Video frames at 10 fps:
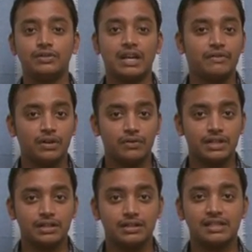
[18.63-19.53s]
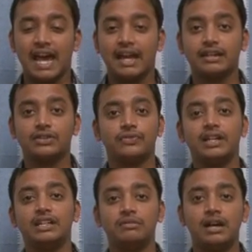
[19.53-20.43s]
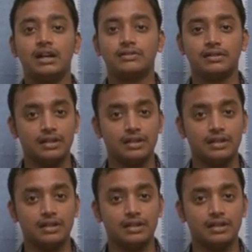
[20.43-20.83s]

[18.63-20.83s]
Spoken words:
7 questions carrying 20 marks